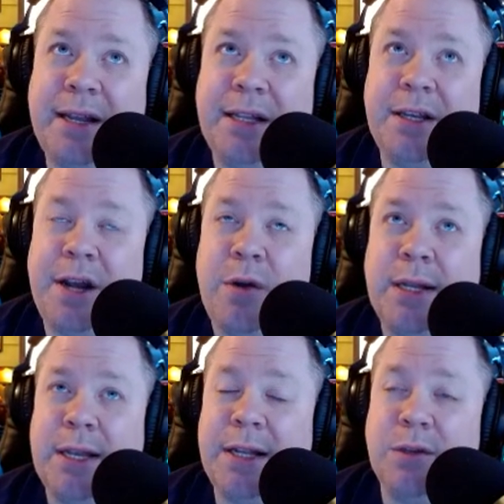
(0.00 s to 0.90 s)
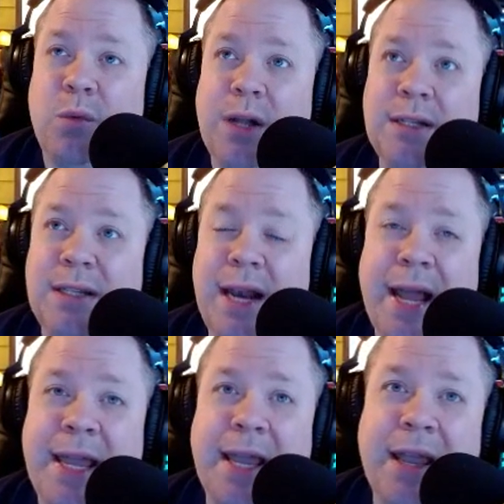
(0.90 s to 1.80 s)
it you know it, it's ones that I'm
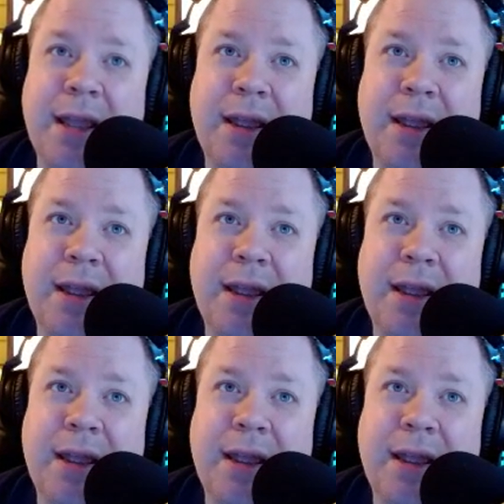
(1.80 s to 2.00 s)
I, just reading